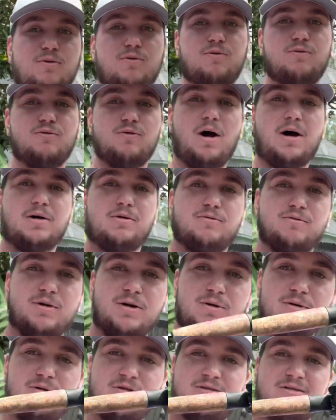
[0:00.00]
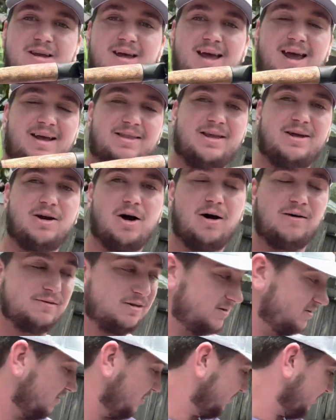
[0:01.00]
rod and reels, and then
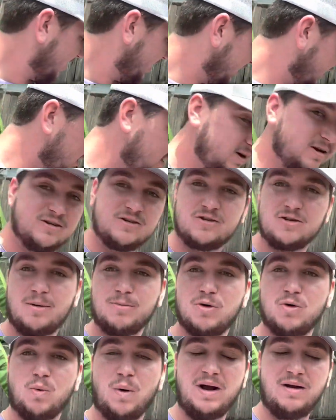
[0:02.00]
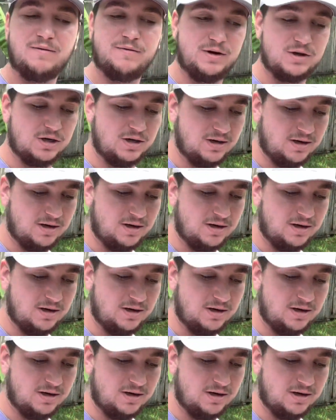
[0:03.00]
obviously my summer wade fishing